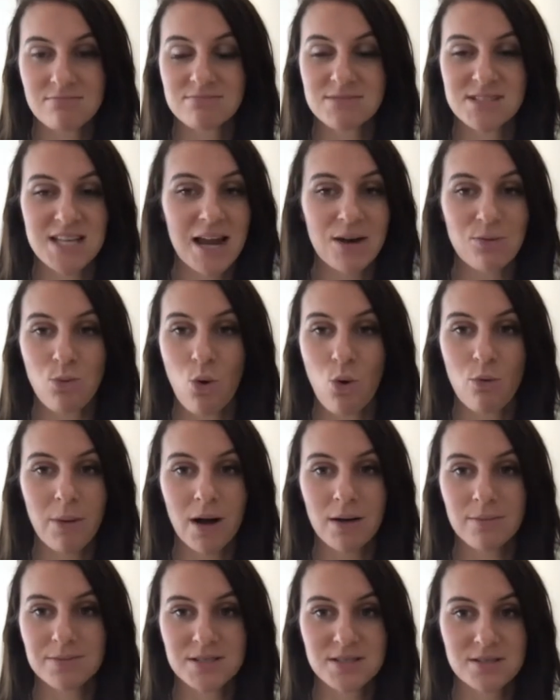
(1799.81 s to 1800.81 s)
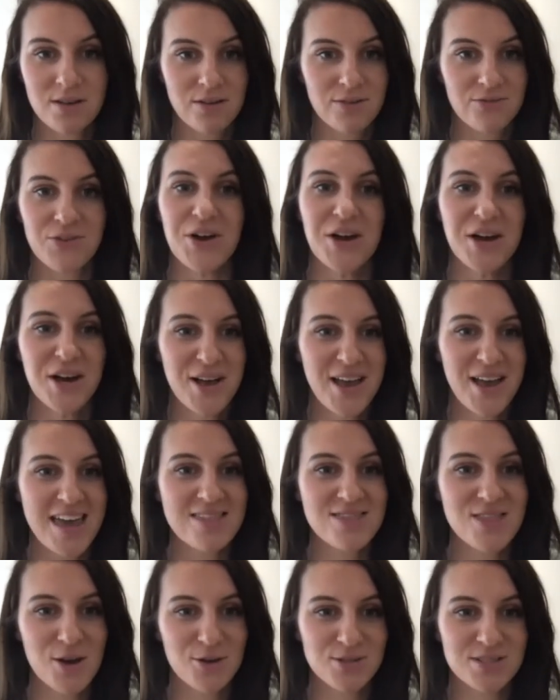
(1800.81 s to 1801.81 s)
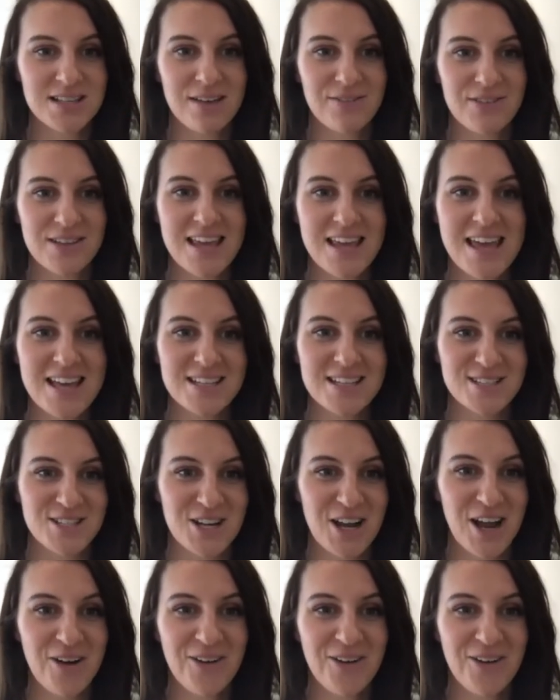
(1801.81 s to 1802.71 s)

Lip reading: 10 warm-ups in those 7 years, you know.